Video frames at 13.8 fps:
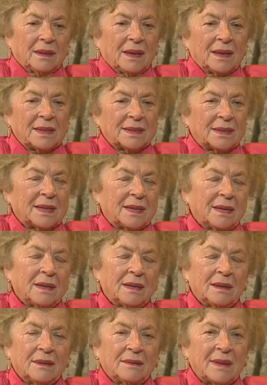I say,
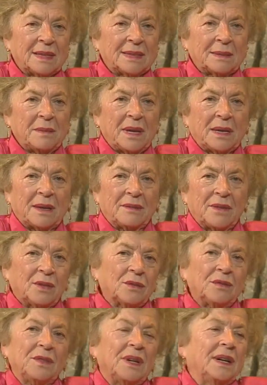What's the matter with you?
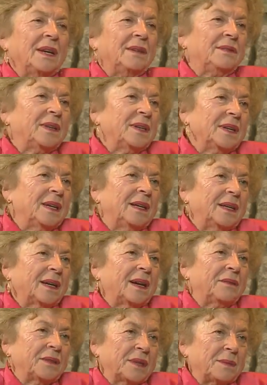We're leaving here,
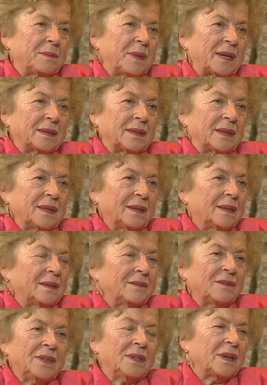everybody,
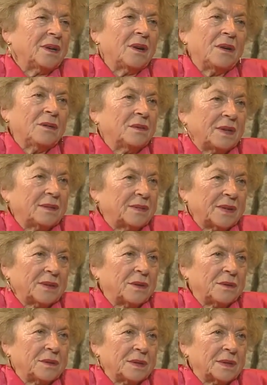and we don't know where we're
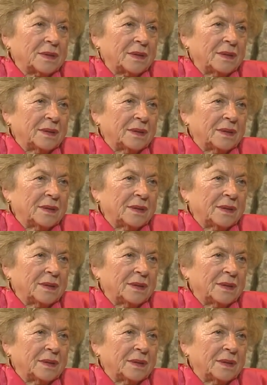going.